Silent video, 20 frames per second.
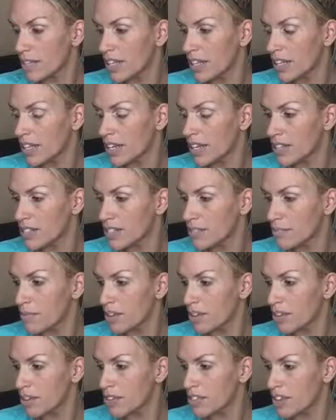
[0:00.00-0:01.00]
and then he has some
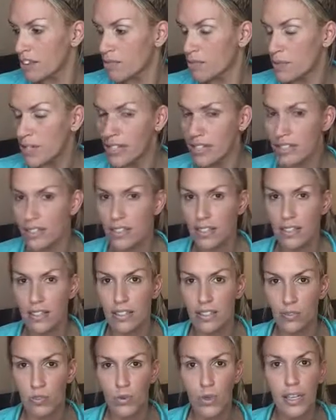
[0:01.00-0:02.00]
other stuff, but
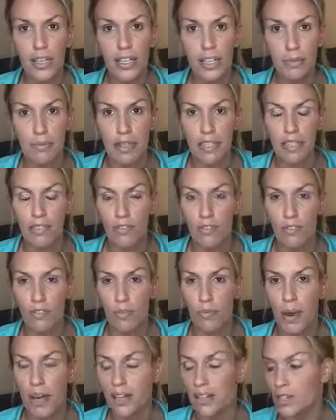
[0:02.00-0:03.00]
it's really expensive if
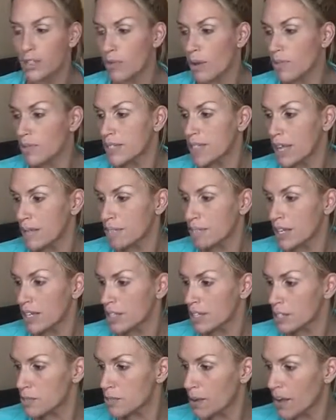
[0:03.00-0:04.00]
you buy on his website. But
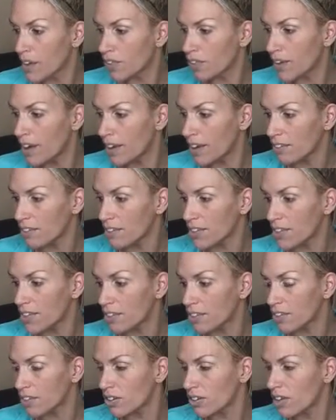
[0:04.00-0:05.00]
on Spotify, if you get
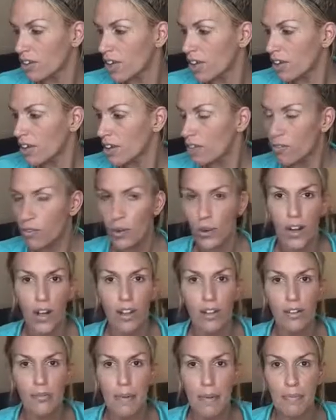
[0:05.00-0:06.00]
a little
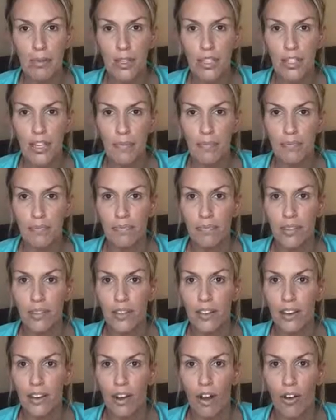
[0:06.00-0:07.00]
$4 membership,
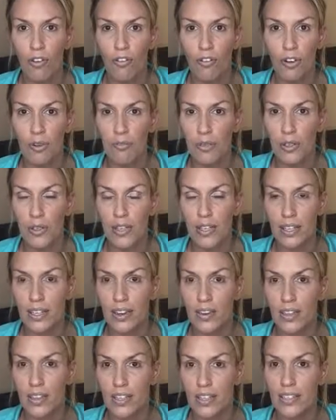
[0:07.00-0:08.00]
you get all free
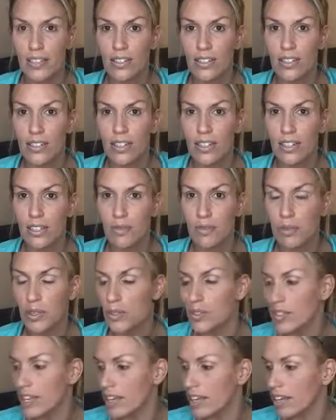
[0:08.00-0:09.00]
music. You can listen to his
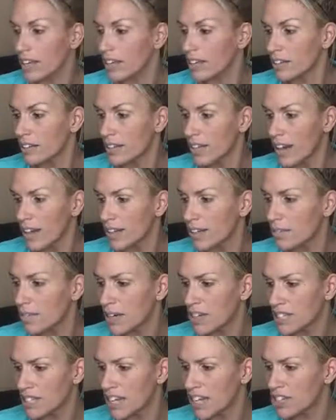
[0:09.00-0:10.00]
music and guided
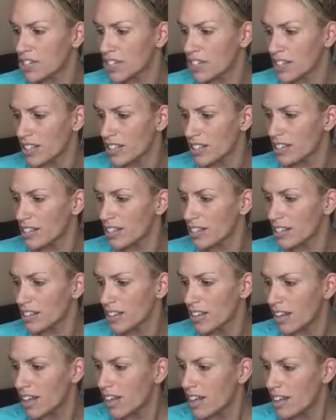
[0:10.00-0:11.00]
meditations
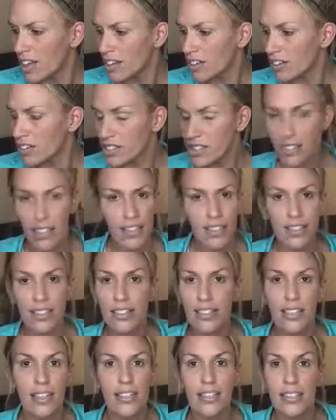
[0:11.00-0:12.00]
and just
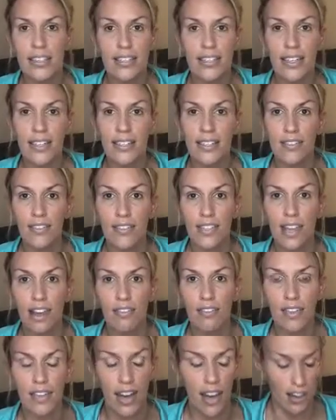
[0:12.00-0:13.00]
tons and tons and tons of
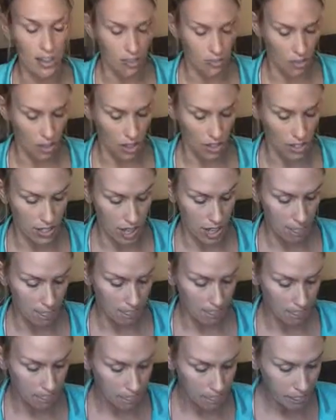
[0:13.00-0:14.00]
stuff that I use all the
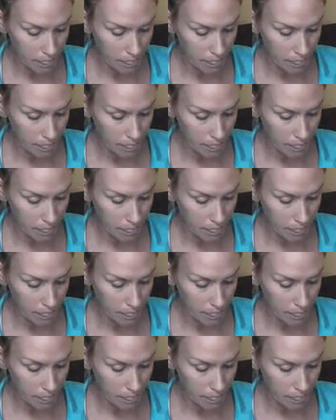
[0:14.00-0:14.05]
time.